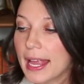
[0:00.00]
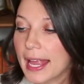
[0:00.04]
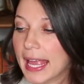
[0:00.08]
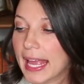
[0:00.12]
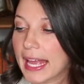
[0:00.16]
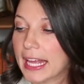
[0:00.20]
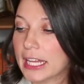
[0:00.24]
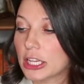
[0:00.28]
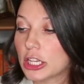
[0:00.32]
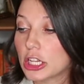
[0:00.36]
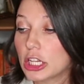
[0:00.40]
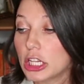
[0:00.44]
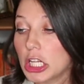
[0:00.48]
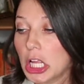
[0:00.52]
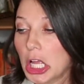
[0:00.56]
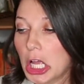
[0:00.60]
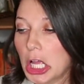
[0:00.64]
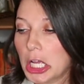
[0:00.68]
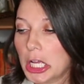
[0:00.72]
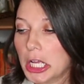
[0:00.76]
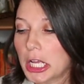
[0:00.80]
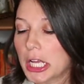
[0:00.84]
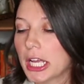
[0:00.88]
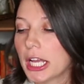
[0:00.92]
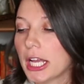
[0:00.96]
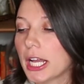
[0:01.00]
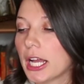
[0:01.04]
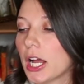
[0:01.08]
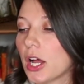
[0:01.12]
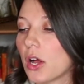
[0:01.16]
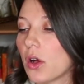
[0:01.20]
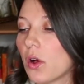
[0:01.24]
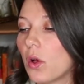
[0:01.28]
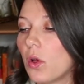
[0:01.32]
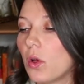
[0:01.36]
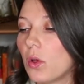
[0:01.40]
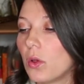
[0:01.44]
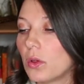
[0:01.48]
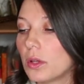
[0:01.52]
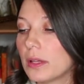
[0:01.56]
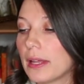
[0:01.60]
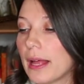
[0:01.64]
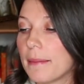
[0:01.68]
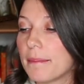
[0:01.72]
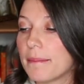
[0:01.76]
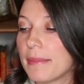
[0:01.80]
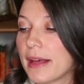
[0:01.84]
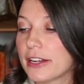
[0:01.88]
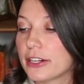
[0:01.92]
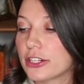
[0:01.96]
and look a whole
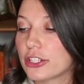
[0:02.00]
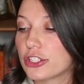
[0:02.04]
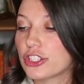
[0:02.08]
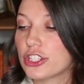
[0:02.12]
lot better,